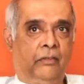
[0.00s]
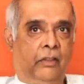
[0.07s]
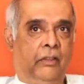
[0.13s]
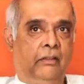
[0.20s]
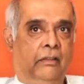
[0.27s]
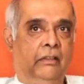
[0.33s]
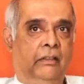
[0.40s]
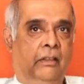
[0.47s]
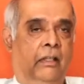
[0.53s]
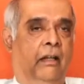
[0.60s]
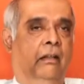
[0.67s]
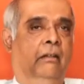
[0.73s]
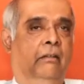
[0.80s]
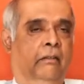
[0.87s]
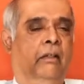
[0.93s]
For,
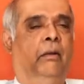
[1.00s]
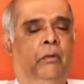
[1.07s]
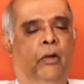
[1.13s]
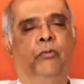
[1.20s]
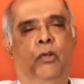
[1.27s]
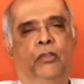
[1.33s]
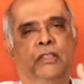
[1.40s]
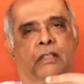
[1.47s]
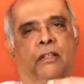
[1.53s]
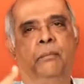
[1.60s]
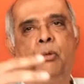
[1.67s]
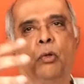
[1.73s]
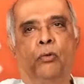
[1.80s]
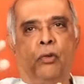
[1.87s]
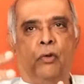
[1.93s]
of course, of it
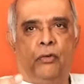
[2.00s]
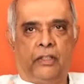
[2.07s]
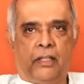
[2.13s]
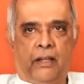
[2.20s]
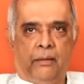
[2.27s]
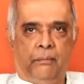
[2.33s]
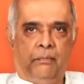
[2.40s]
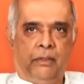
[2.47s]
improved course, over time.